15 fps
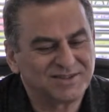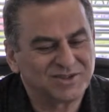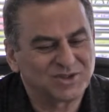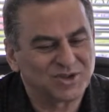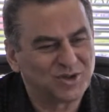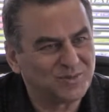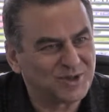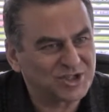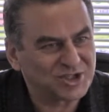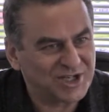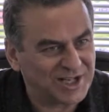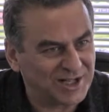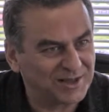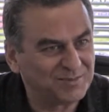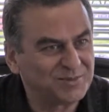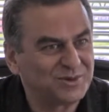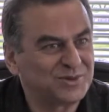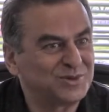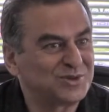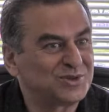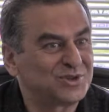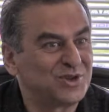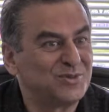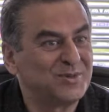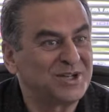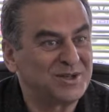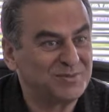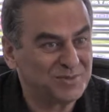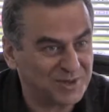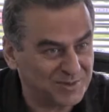so much help to so
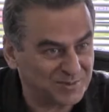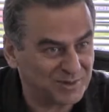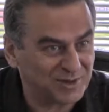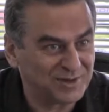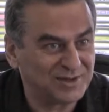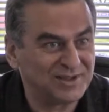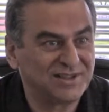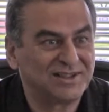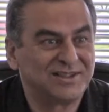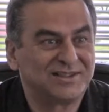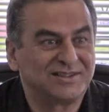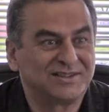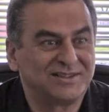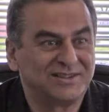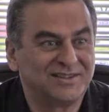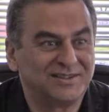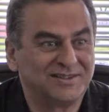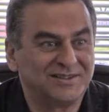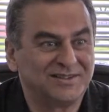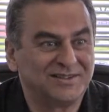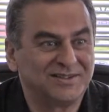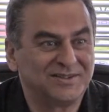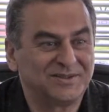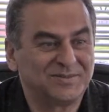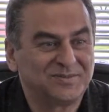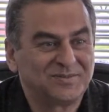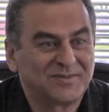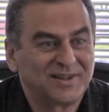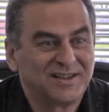many people in,